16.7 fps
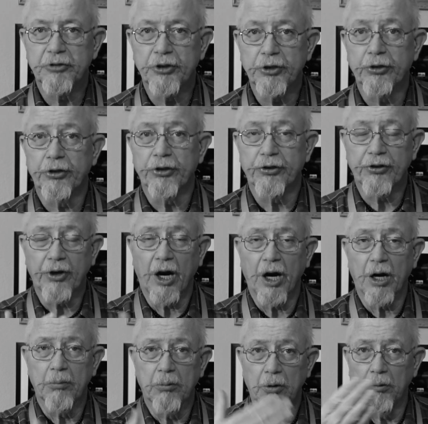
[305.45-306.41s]
to your
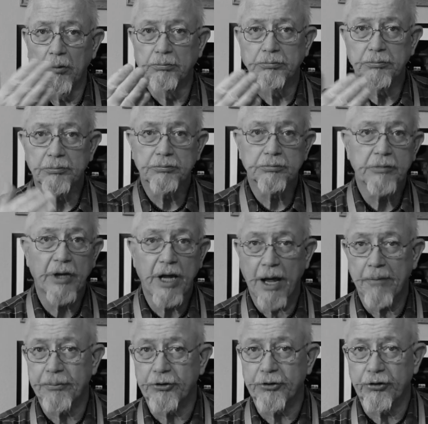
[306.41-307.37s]
desirable
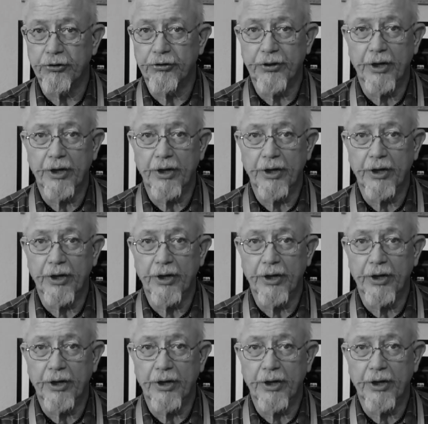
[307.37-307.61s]
aperture